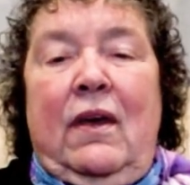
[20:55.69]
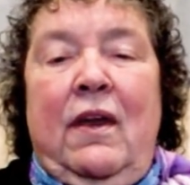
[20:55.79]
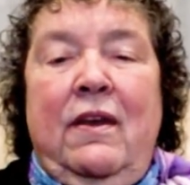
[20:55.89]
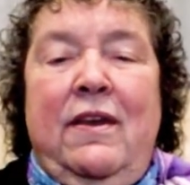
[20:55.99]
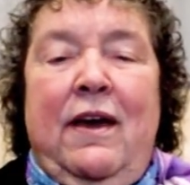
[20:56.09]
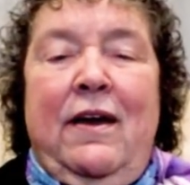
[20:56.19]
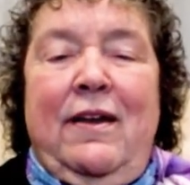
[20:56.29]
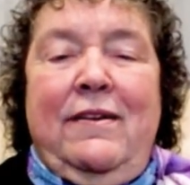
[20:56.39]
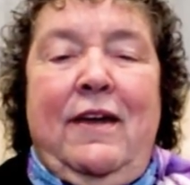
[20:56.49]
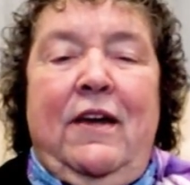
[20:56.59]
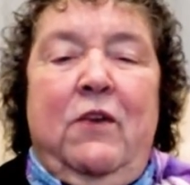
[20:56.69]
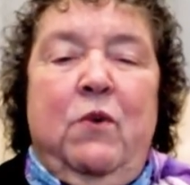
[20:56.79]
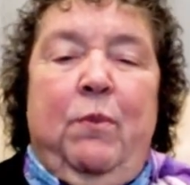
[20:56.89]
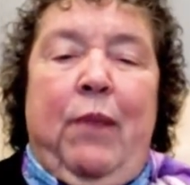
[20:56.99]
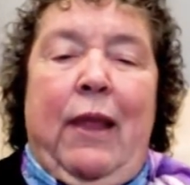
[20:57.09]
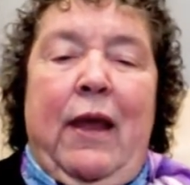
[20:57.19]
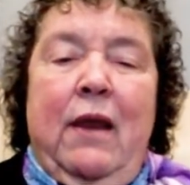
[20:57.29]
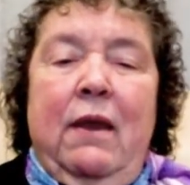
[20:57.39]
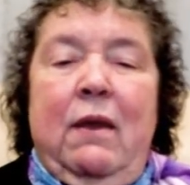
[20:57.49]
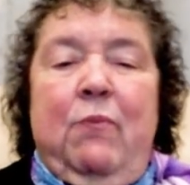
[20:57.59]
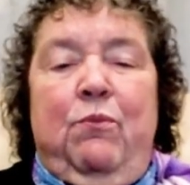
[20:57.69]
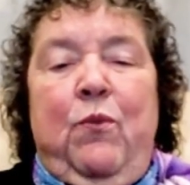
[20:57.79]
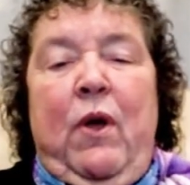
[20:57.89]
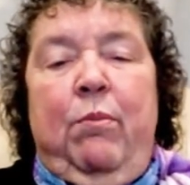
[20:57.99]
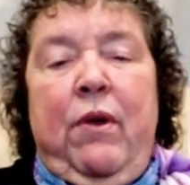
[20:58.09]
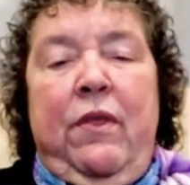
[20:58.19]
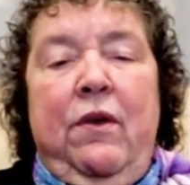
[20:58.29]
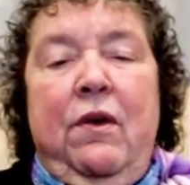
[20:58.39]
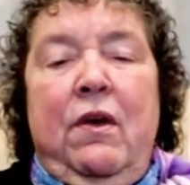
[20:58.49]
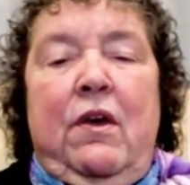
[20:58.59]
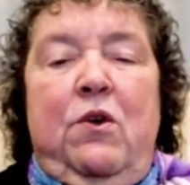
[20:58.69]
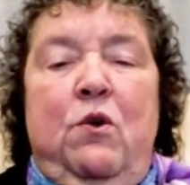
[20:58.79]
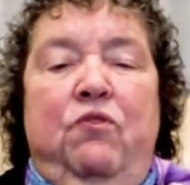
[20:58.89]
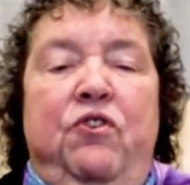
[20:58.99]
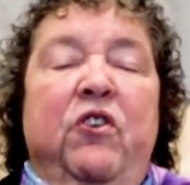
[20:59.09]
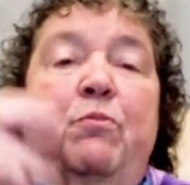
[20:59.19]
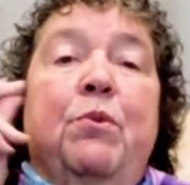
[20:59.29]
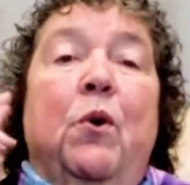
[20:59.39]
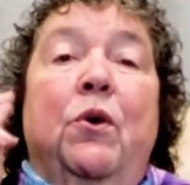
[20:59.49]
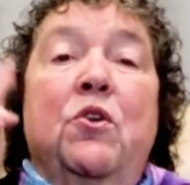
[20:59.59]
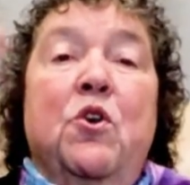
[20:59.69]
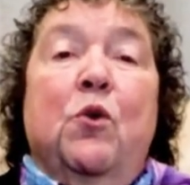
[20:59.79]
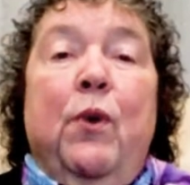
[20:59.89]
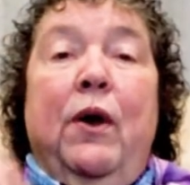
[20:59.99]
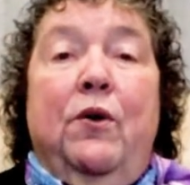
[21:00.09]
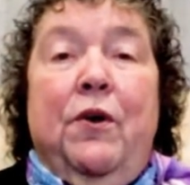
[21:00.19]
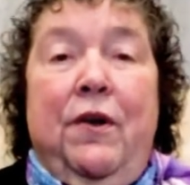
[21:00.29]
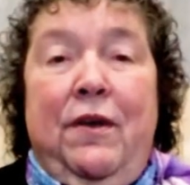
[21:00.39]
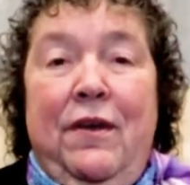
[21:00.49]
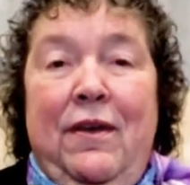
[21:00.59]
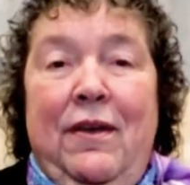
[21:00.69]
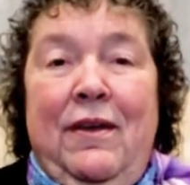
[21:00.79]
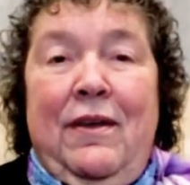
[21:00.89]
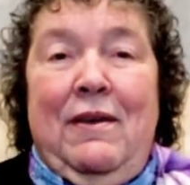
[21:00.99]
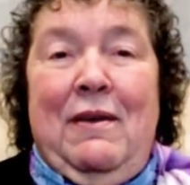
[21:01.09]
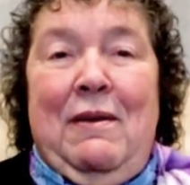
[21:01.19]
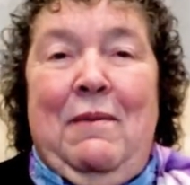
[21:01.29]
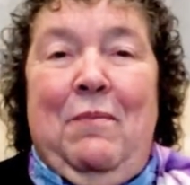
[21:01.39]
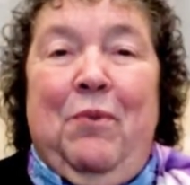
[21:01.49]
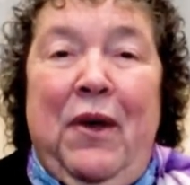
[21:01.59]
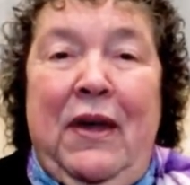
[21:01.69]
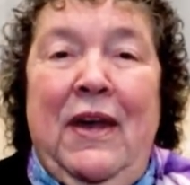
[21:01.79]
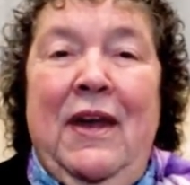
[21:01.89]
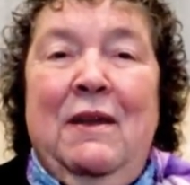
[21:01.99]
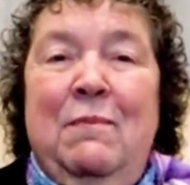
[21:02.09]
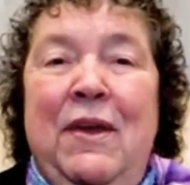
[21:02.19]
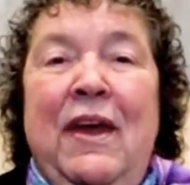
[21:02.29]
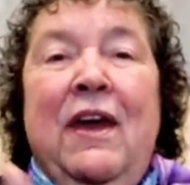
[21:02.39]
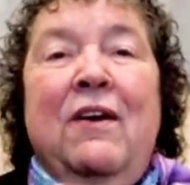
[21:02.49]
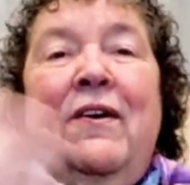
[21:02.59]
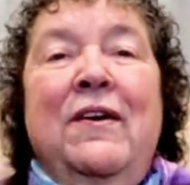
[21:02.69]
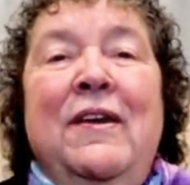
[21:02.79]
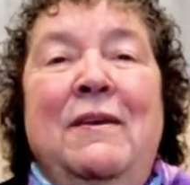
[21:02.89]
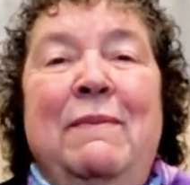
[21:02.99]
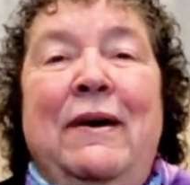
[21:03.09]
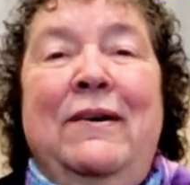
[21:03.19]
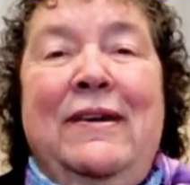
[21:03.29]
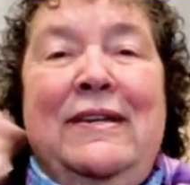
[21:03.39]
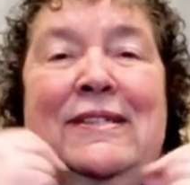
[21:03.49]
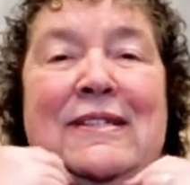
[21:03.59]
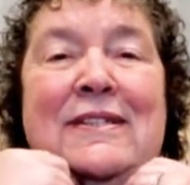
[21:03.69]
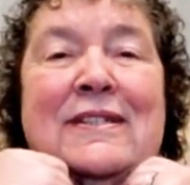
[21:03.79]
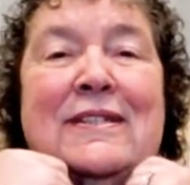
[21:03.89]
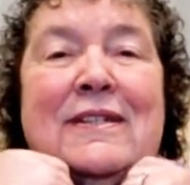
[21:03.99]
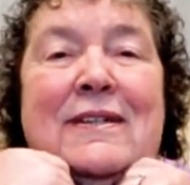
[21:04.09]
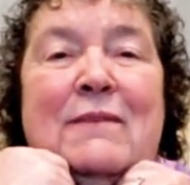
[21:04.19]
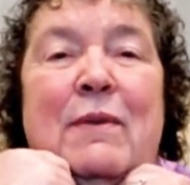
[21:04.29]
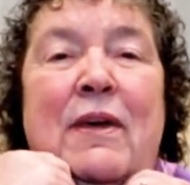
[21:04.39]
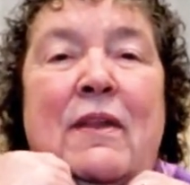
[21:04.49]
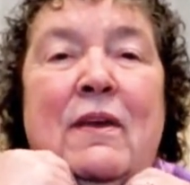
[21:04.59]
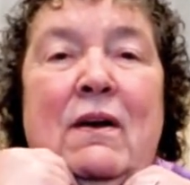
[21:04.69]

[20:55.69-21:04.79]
And Duncan replied, Well, brother, you've just broken your record. Bragging and being arrogant about it and making the